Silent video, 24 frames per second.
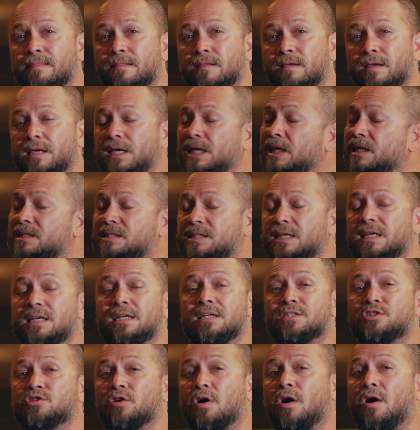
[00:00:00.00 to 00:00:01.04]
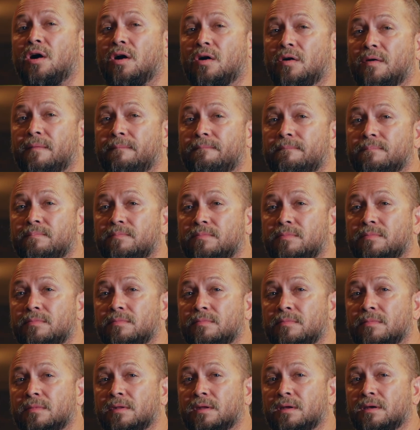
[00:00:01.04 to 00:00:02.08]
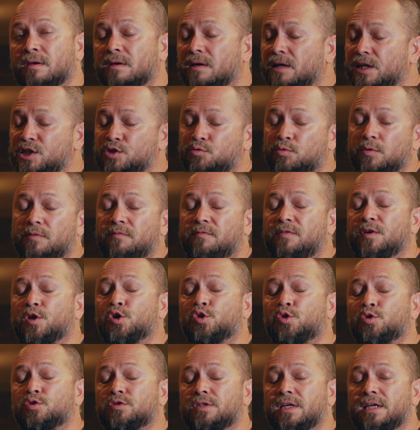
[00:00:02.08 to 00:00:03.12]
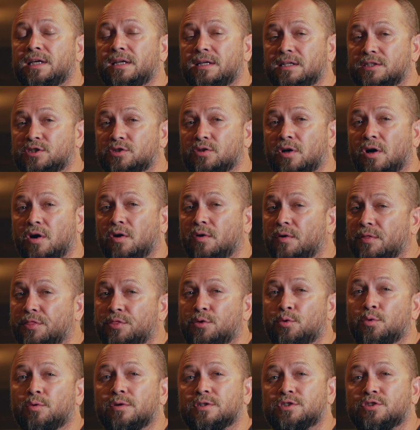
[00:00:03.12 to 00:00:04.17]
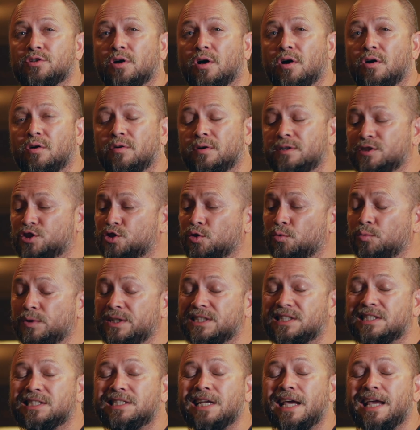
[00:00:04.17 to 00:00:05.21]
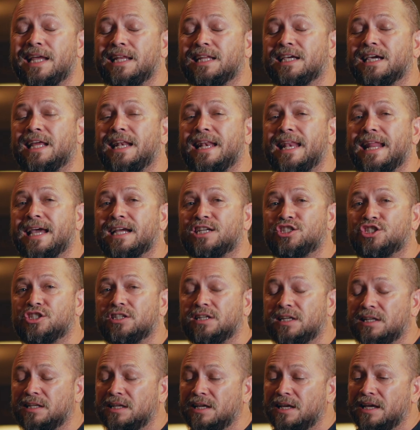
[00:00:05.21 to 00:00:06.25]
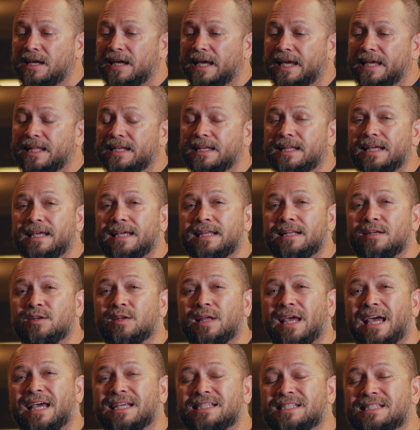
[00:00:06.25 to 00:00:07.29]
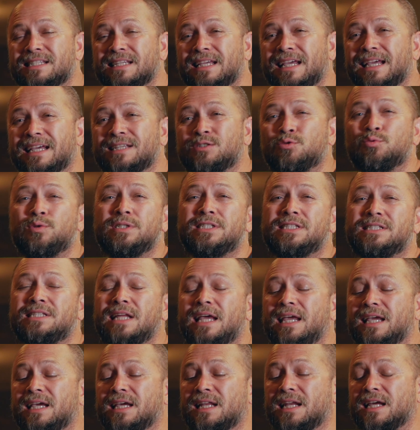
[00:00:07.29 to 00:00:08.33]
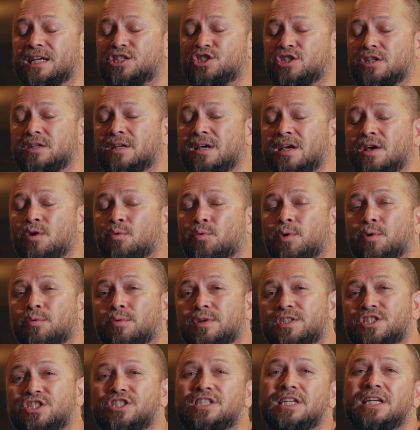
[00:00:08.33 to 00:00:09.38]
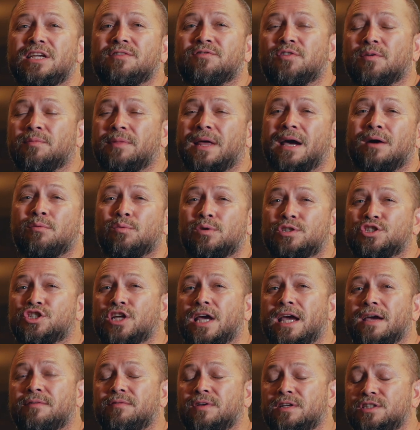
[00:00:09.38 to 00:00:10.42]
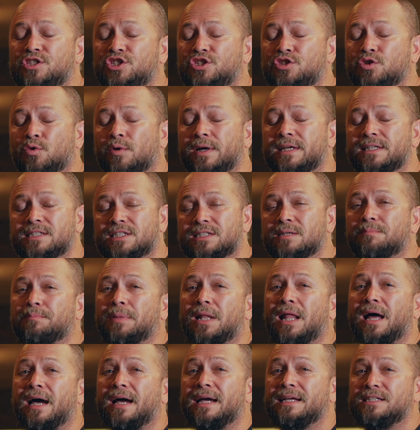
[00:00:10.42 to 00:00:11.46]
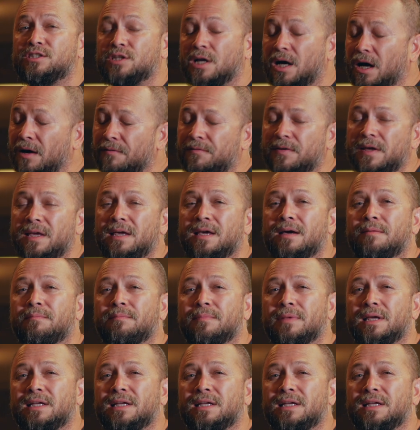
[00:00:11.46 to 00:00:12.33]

He is in us all. He's revealed in us all and through us all. And so we stay in connection, and as we stay in connection, we receive from that which every joint supplies of him.